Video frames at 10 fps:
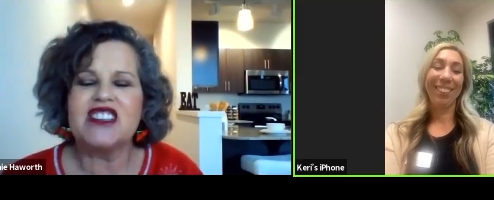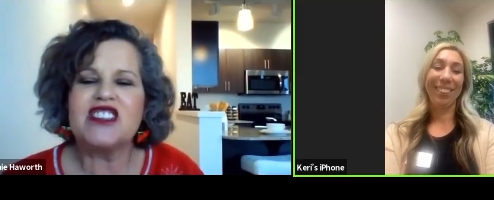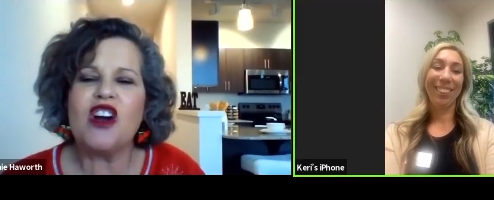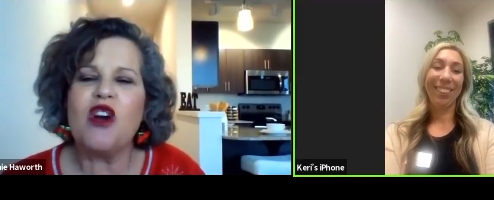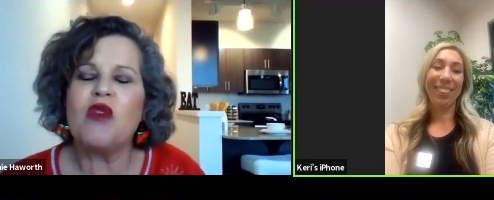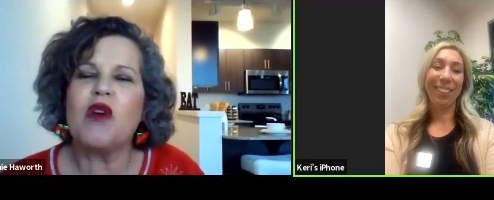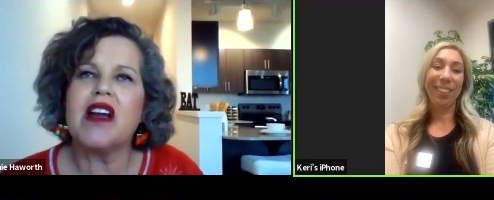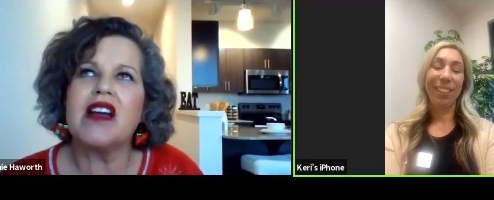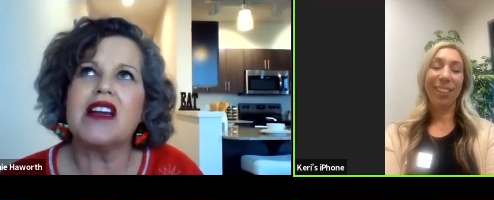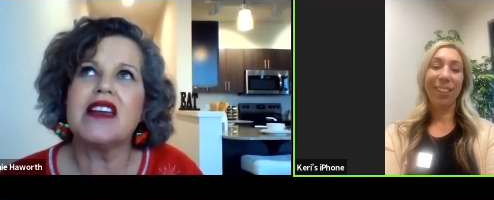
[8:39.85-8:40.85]

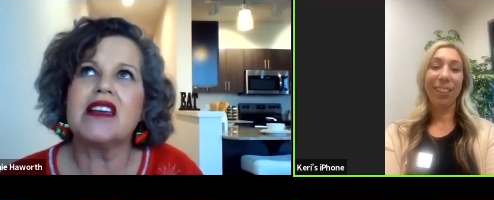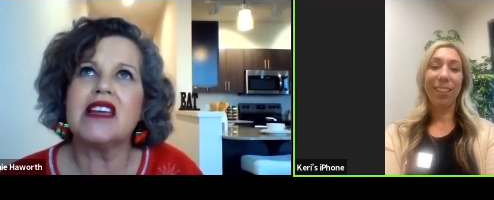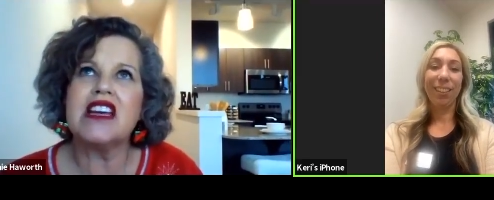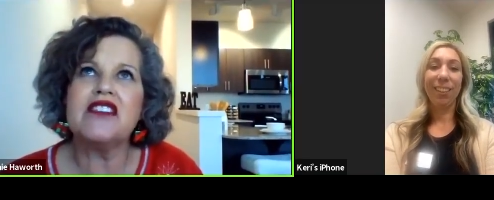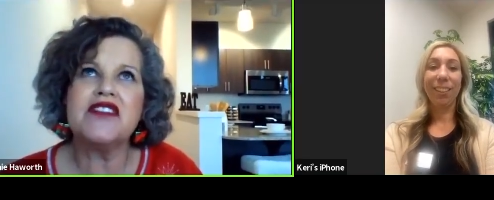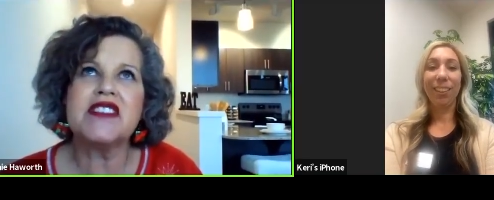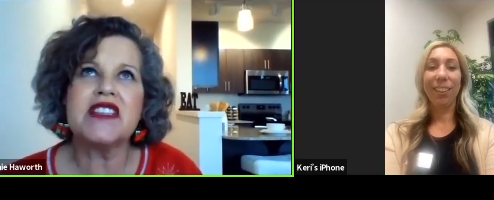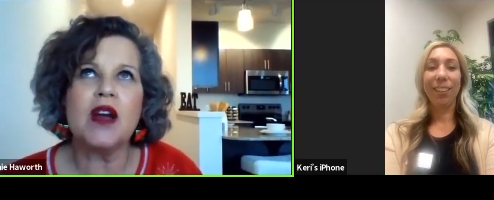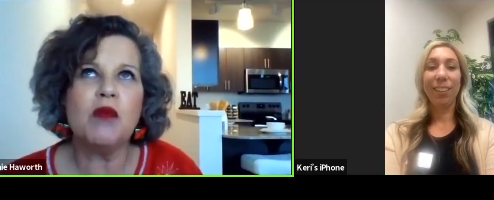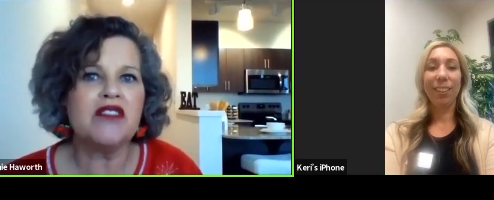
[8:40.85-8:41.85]
Speaker 1: So, if
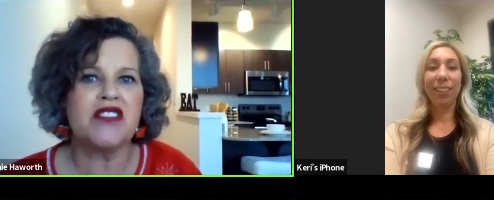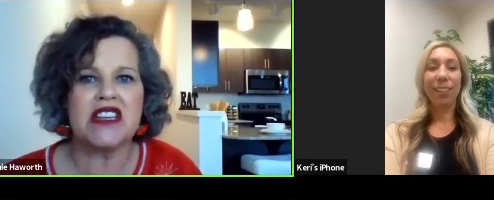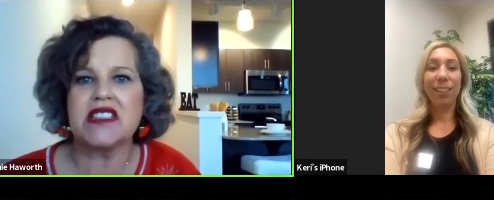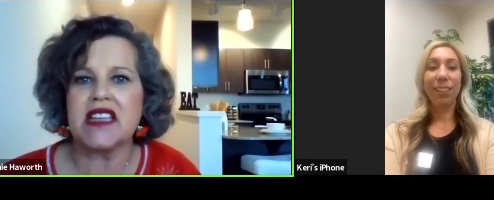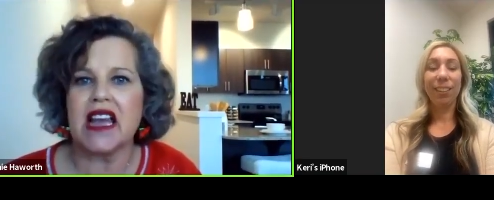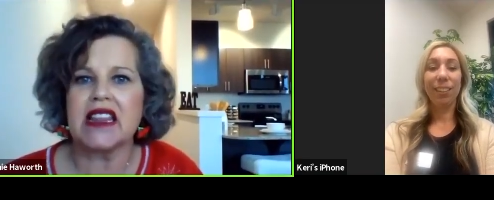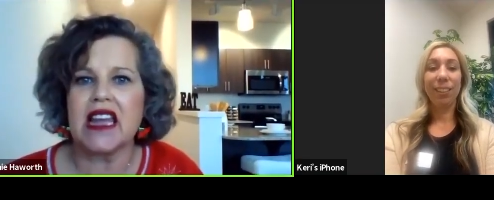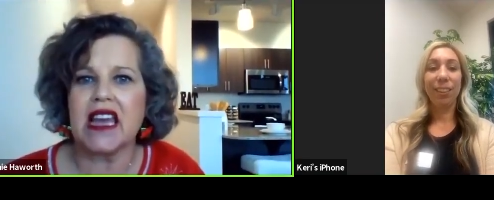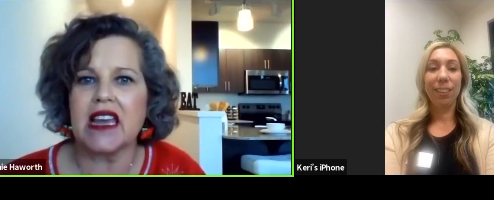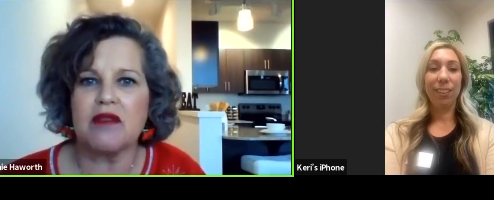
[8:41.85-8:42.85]
someone feels
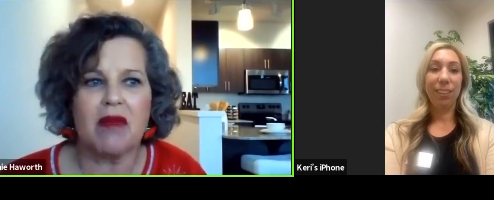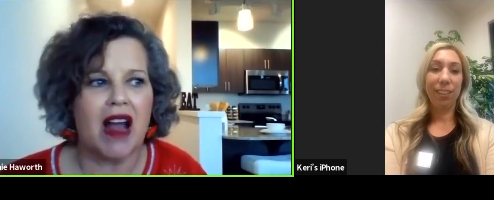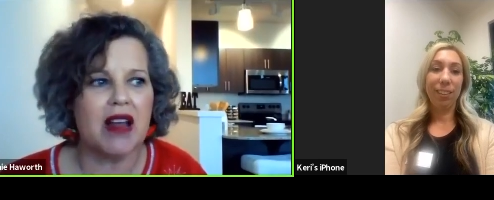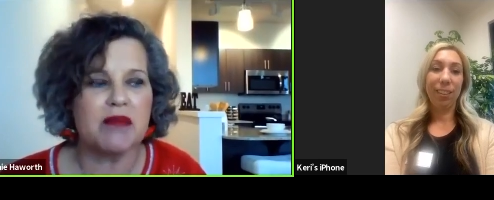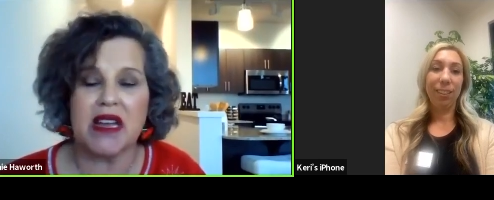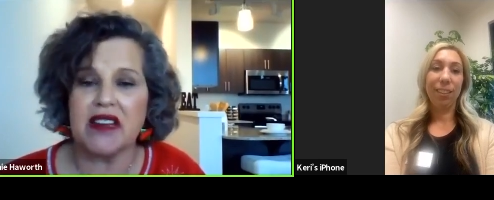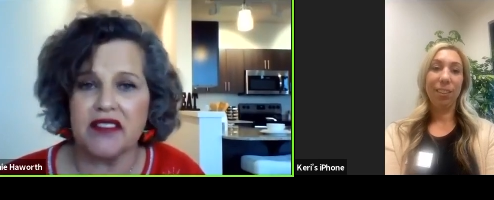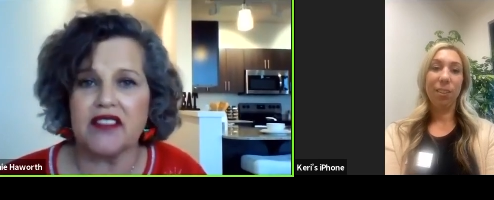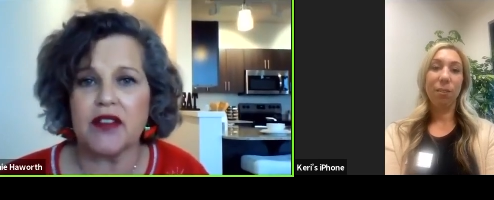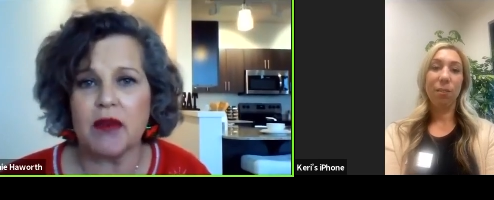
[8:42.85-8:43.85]
like they might
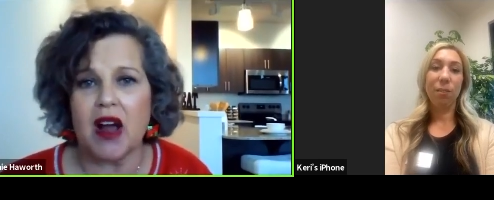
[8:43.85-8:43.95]
benefit